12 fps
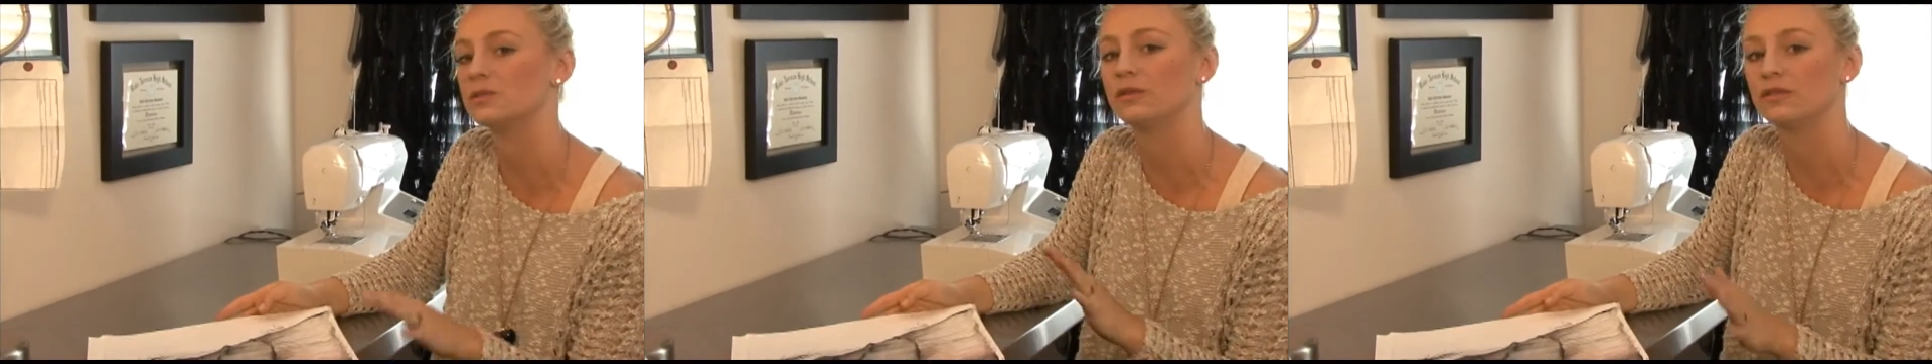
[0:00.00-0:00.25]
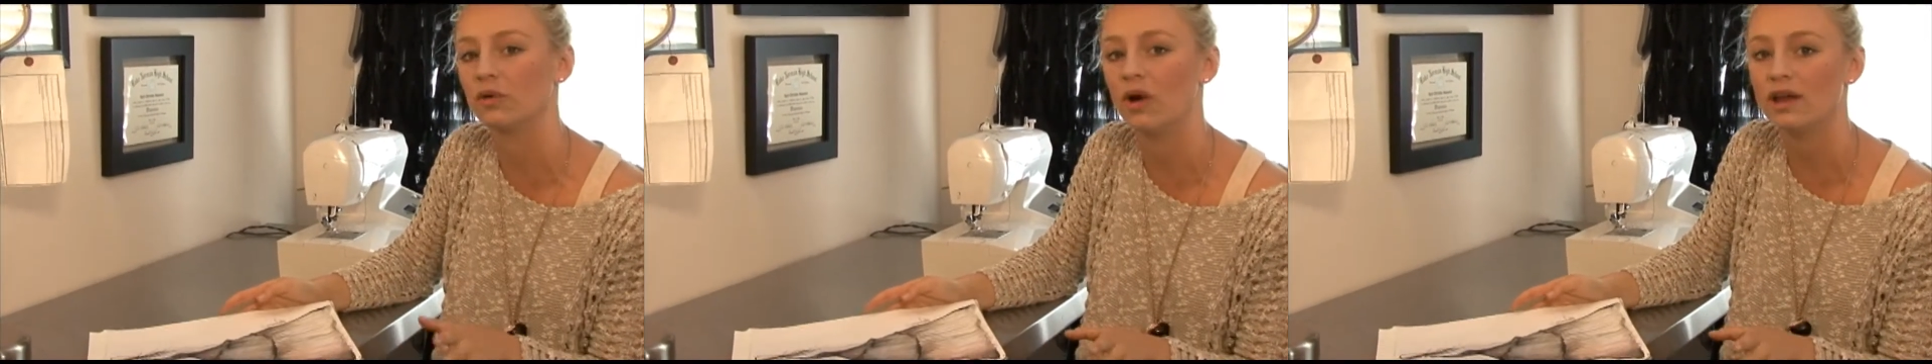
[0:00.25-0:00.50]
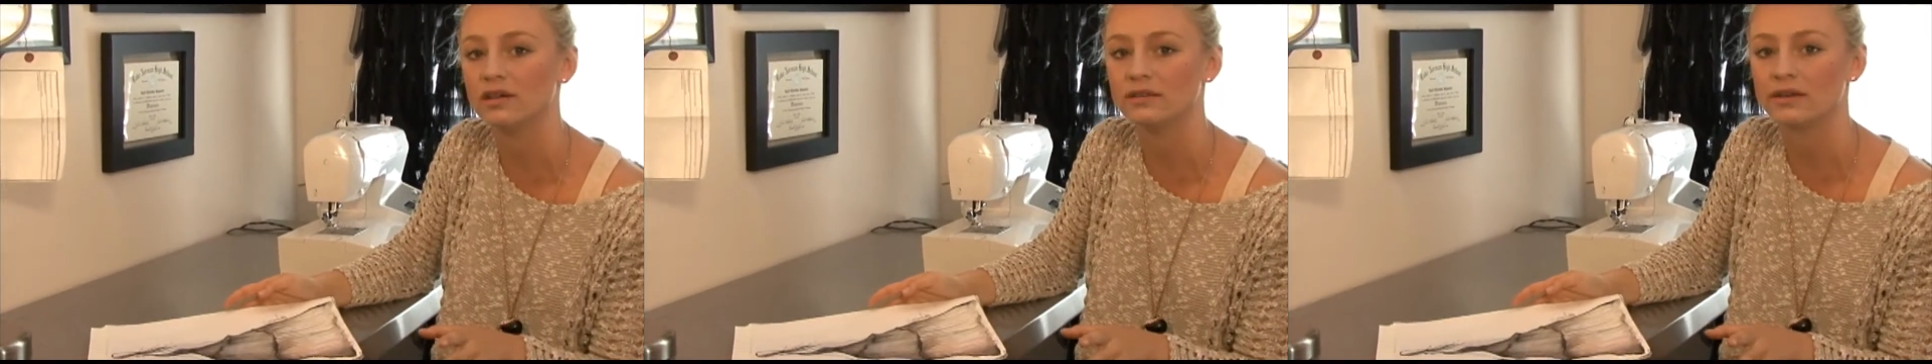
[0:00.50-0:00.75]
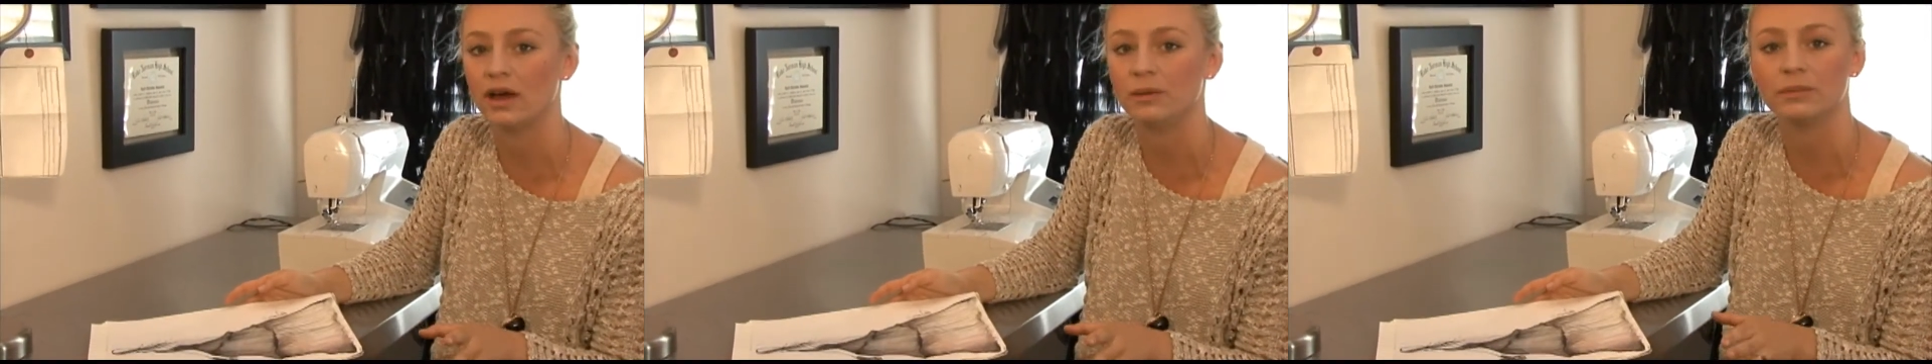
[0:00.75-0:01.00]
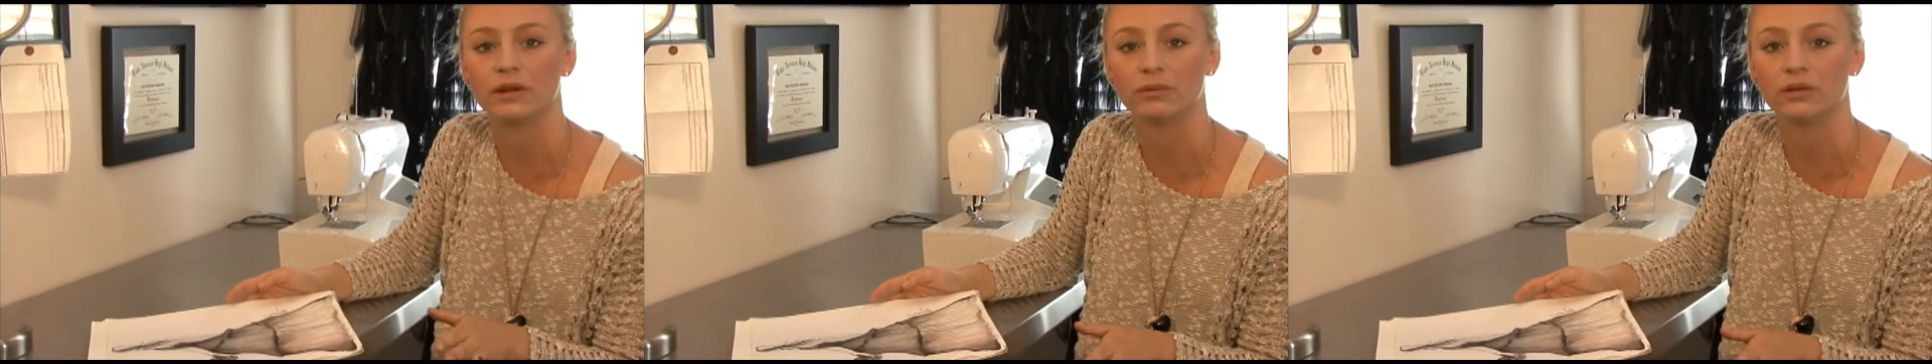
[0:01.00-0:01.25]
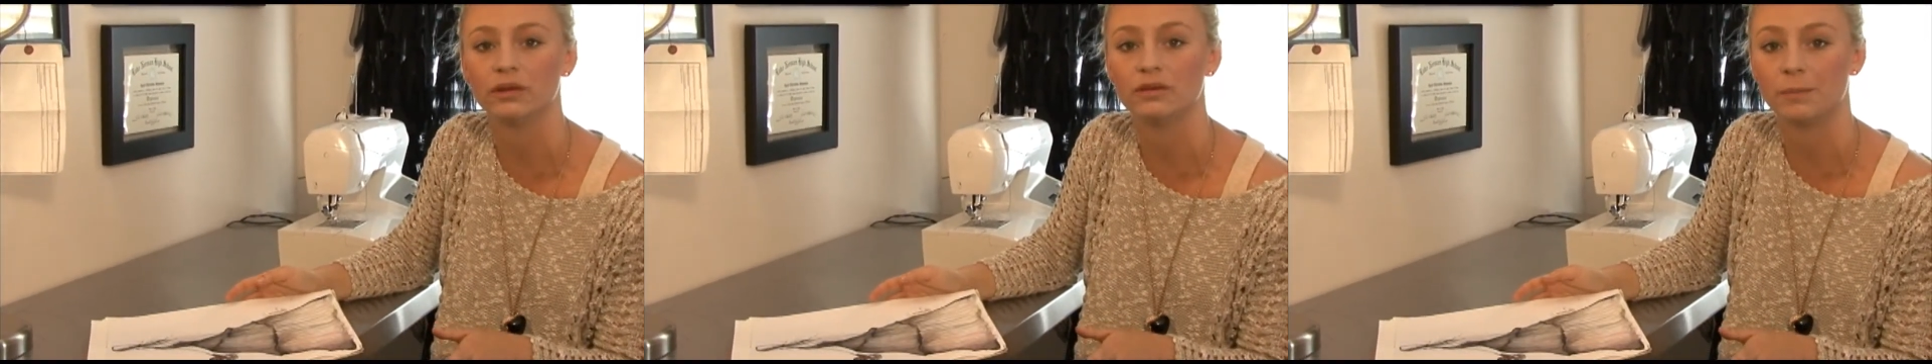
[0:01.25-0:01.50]
before I design, but it
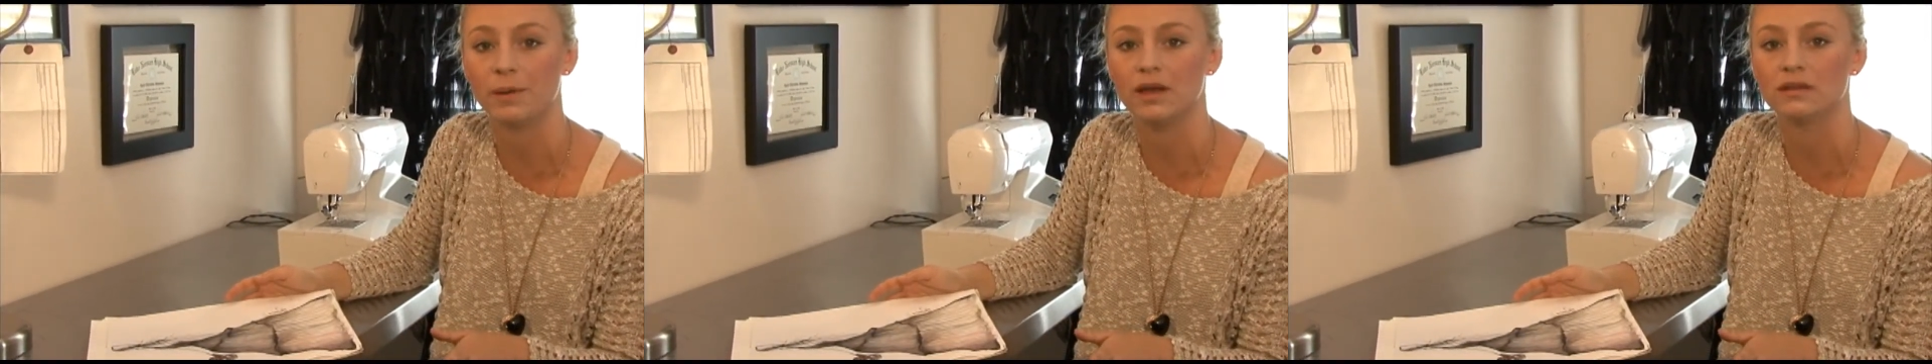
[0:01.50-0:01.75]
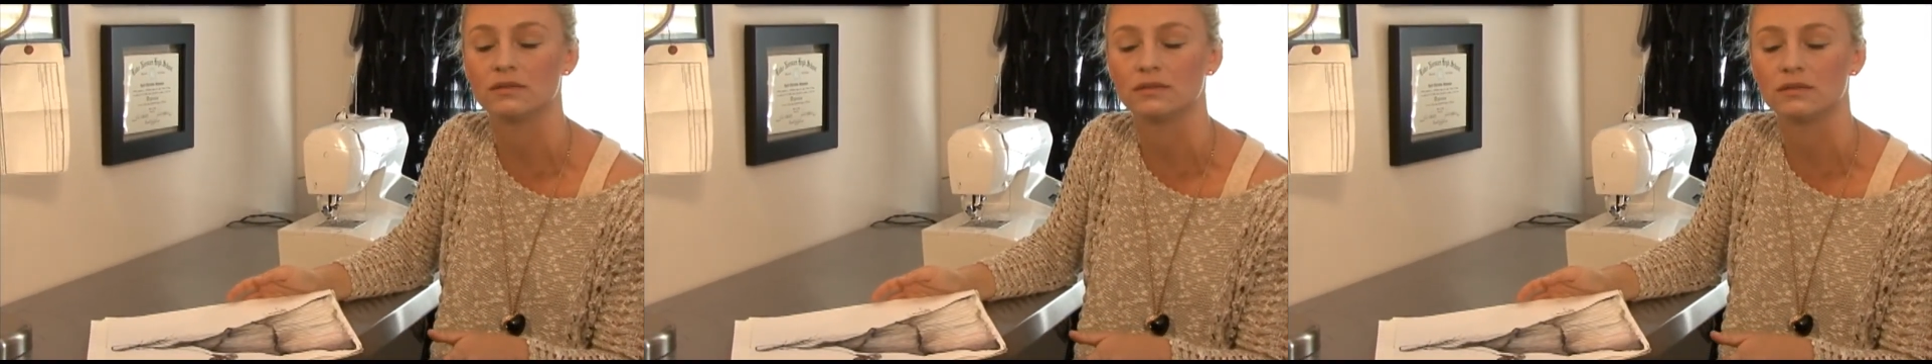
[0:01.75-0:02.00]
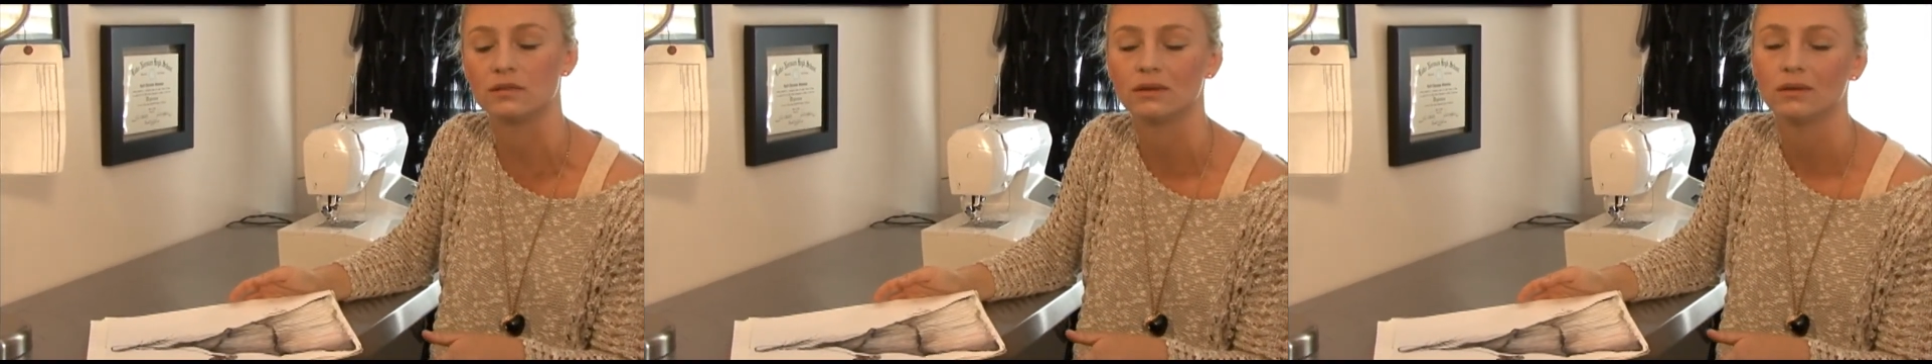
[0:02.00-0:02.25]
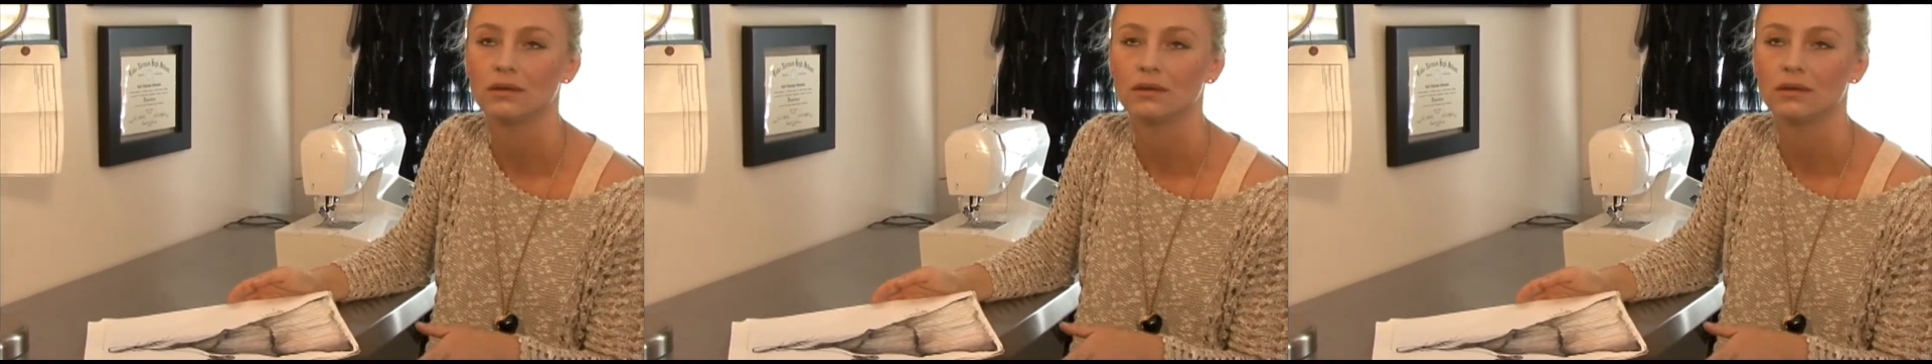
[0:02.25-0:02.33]
really depends.